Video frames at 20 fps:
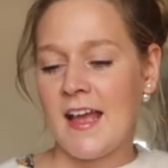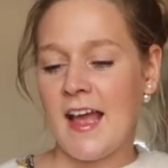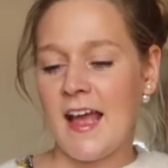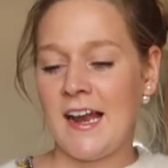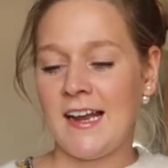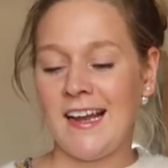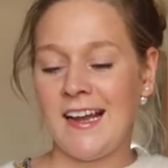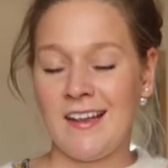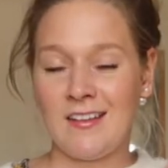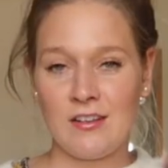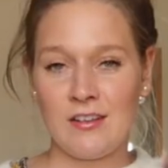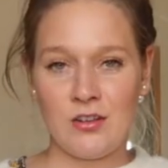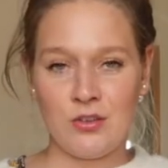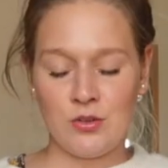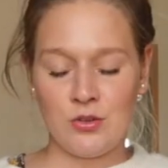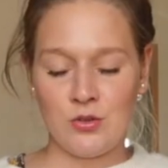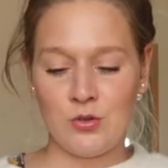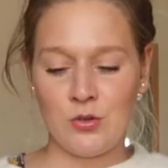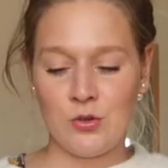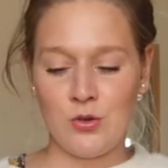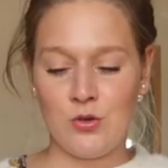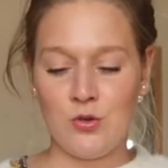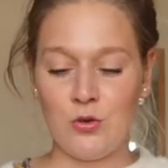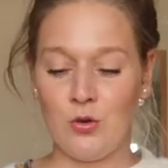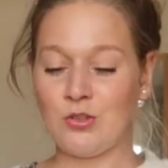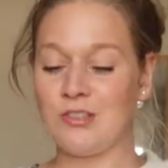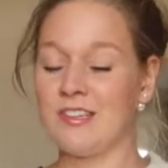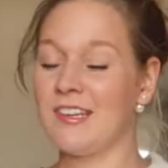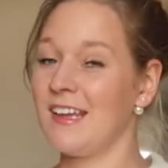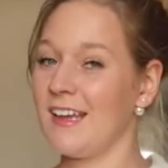Elias
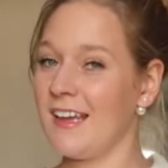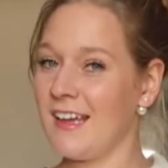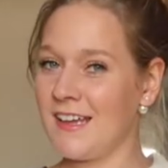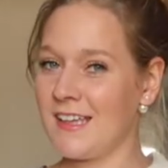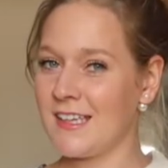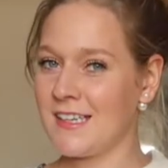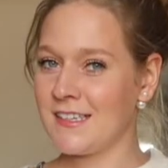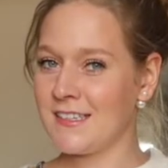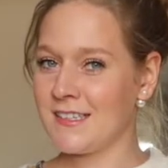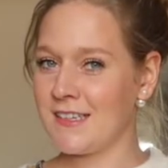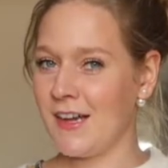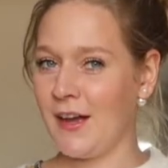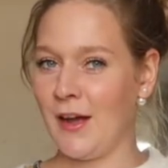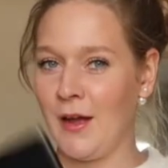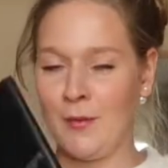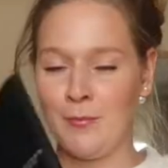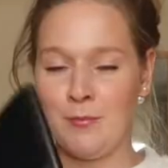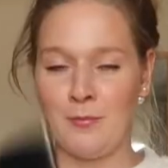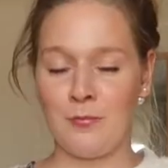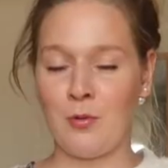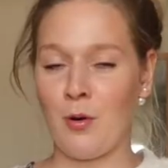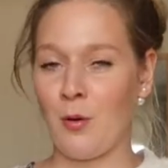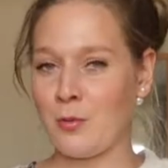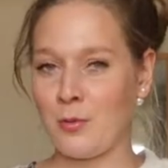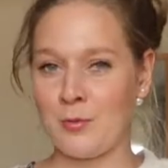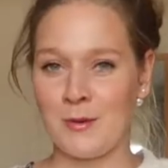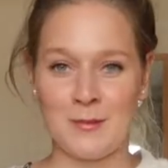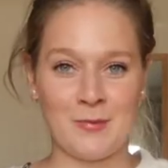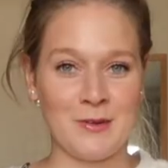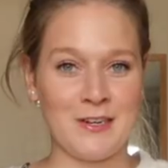Dottir. I
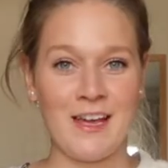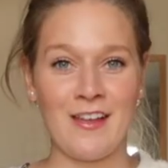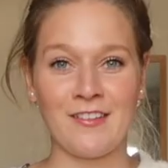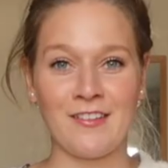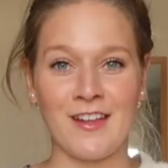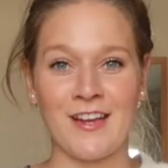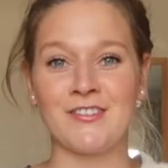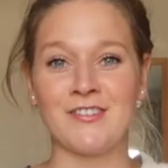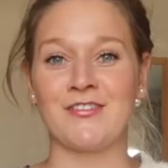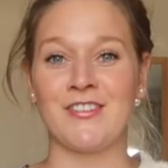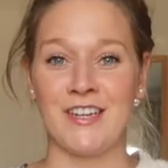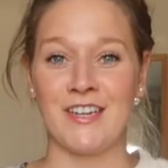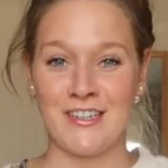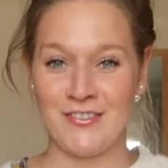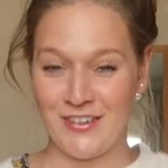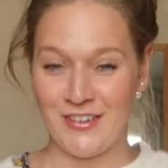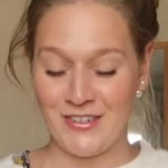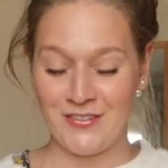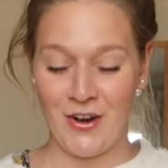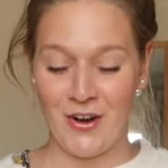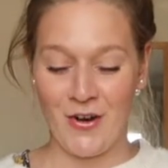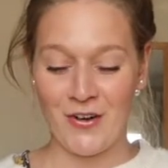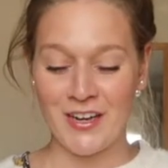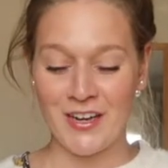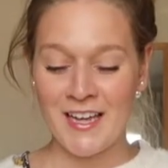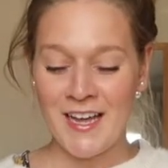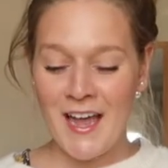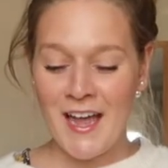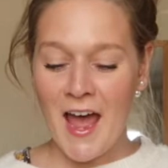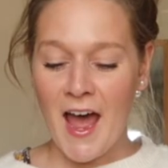probably pronounced that really, really wrong.